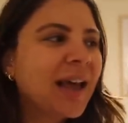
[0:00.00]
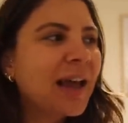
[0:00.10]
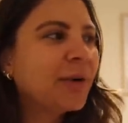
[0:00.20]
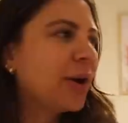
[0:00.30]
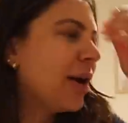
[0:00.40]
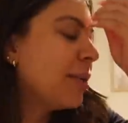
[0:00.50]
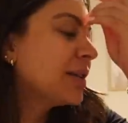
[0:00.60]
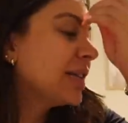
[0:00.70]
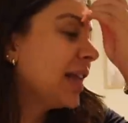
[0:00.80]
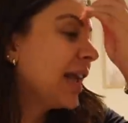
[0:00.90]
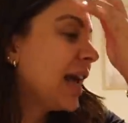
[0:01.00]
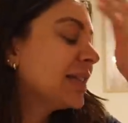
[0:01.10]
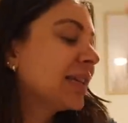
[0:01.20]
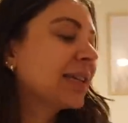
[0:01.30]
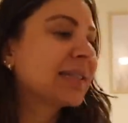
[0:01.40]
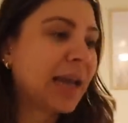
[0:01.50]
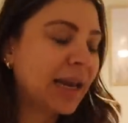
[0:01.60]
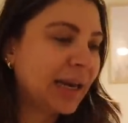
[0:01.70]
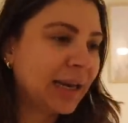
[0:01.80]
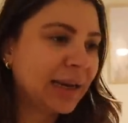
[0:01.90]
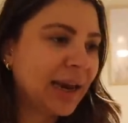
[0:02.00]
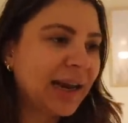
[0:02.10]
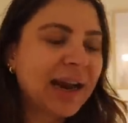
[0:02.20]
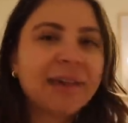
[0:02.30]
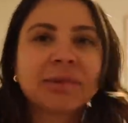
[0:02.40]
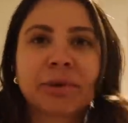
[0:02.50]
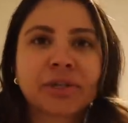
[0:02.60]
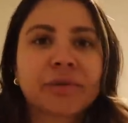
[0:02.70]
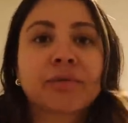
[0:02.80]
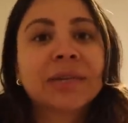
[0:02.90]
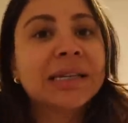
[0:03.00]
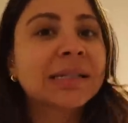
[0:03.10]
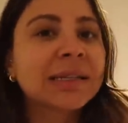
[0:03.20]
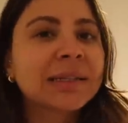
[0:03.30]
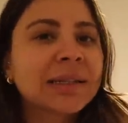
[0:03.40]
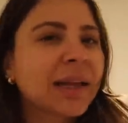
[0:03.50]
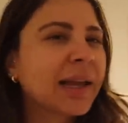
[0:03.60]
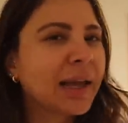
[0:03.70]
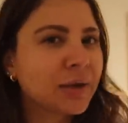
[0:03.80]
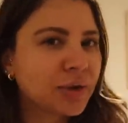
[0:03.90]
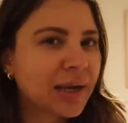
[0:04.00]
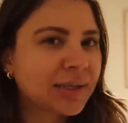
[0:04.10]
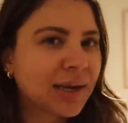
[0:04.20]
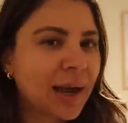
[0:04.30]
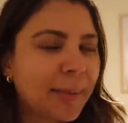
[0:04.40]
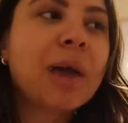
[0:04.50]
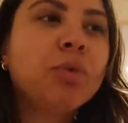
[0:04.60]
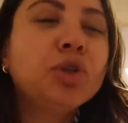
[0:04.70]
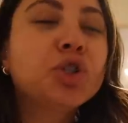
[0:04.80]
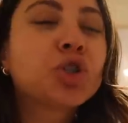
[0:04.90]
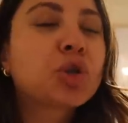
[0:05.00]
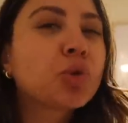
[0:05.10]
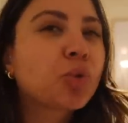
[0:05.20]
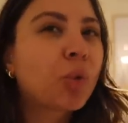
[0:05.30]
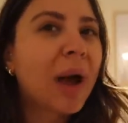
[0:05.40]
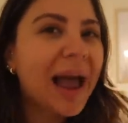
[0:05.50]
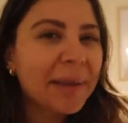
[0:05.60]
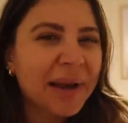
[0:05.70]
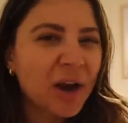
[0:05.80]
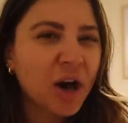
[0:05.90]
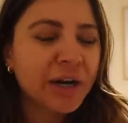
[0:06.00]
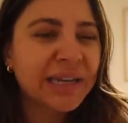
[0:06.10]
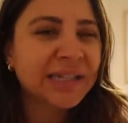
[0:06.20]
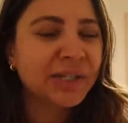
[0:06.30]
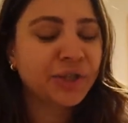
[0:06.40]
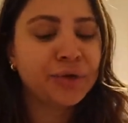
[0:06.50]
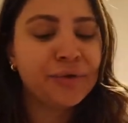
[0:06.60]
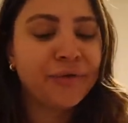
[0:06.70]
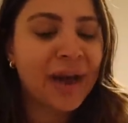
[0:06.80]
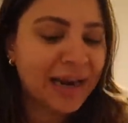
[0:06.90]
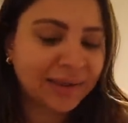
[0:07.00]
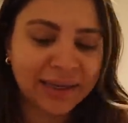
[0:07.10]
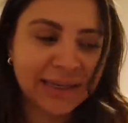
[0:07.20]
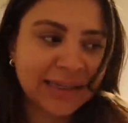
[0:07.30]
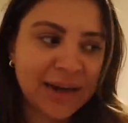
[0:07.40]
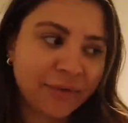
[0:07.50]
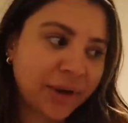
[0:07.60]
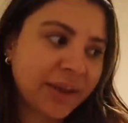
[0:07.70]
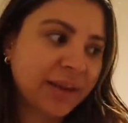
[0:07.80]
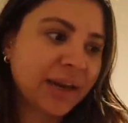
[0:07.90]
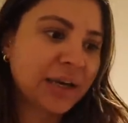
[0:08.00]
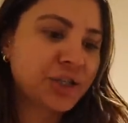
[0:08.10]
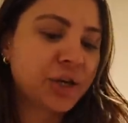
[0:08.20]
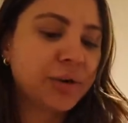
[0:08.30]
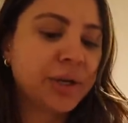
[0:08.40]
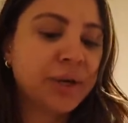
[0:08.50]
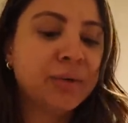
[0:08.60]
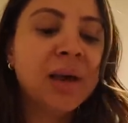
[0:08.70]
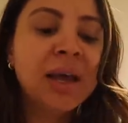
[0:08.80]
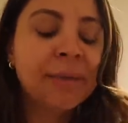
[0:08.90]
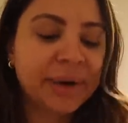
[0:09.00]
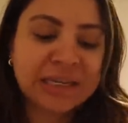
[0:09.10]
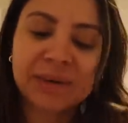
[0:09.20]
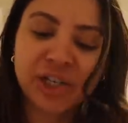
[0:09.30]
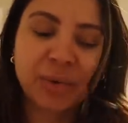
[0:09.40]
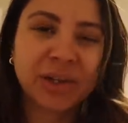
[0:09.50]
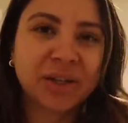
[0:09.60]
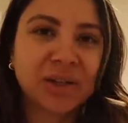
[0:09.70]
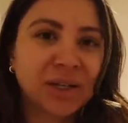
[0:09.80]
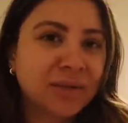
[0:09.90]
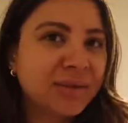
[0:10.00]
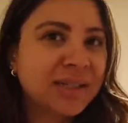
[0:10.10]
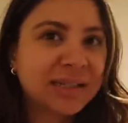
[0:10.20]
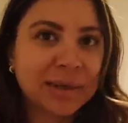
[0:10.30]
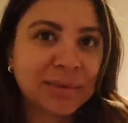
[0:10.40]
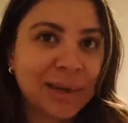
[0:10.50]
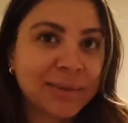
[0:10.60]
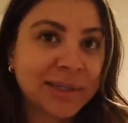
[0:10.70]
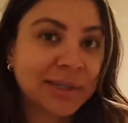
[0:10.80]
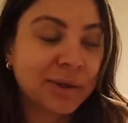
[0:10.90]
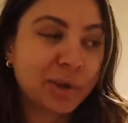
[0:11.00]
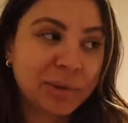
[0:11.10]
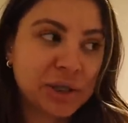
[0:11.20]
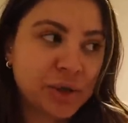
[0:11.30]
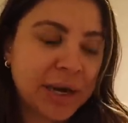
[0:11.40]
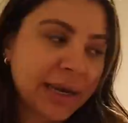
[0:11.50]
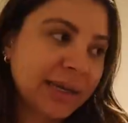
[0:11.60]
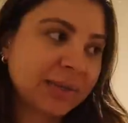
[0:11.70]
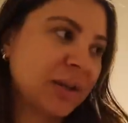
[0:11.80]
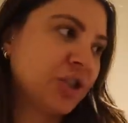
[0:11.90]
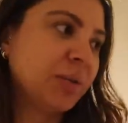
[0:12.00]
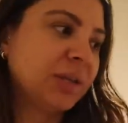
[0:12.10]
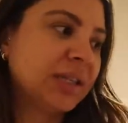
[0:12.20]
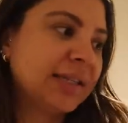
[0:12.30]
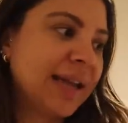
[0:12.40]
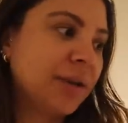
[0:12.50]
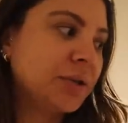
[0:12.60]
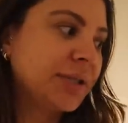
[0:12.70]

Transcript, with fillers: I don't know, I wasn't like as excited. I didn't have as much of a reason to like get dressed up. I will try my hardest to find links to everything that I showed you, but especially with the clothes, sometimes it's a little bit tricky, especially with the sale